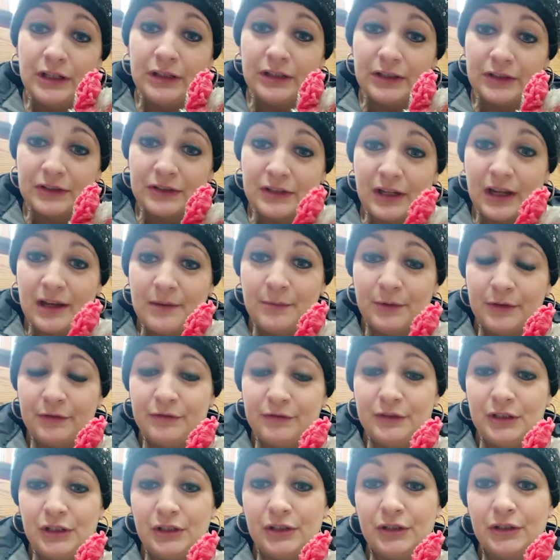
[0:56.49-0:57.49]
this time
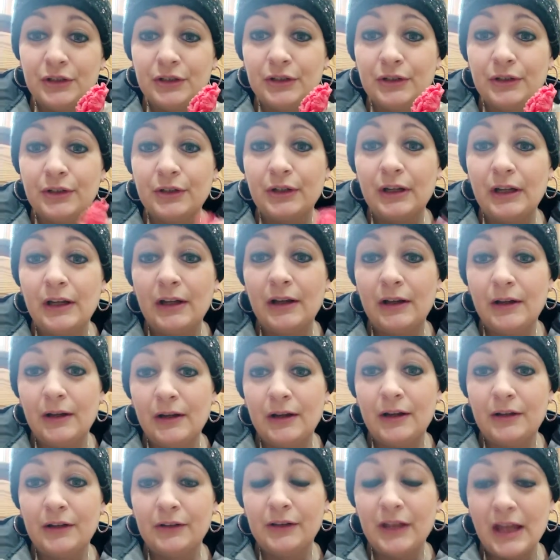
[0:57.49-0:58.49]
of year,
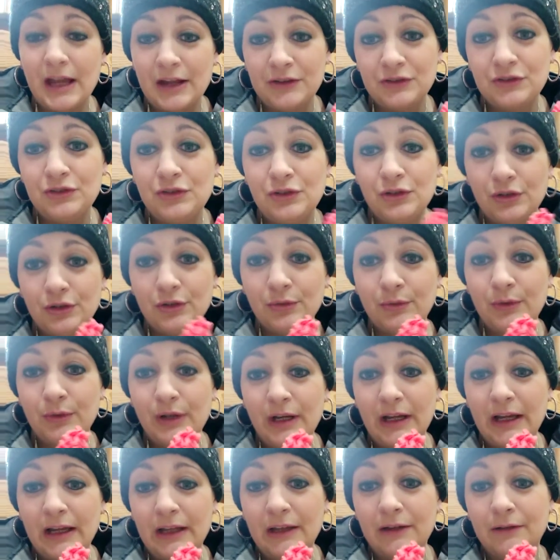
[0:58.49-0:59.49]
last year
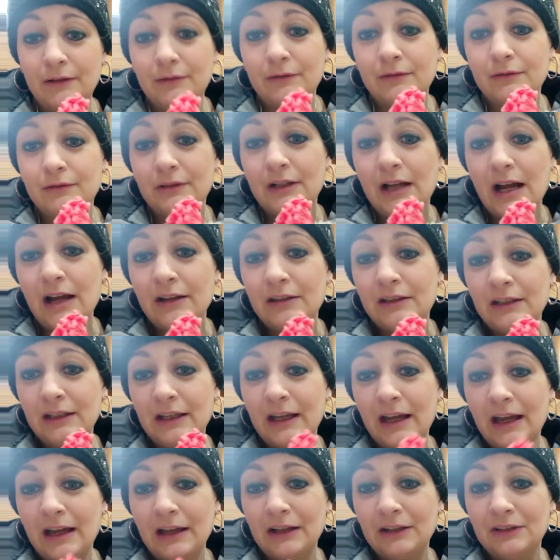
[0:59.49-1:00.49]
when I got
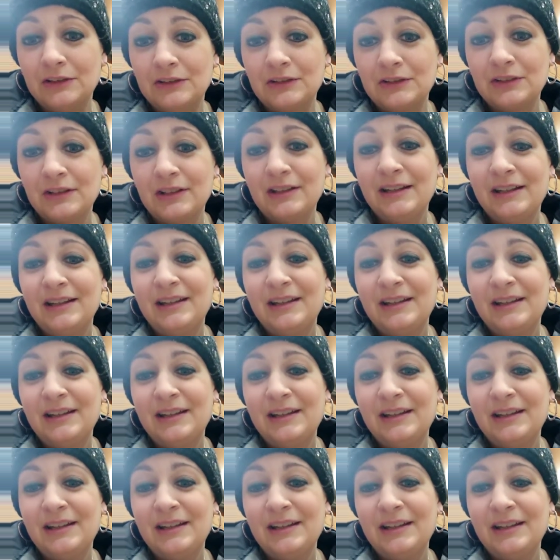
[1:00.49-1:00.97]
the eggs,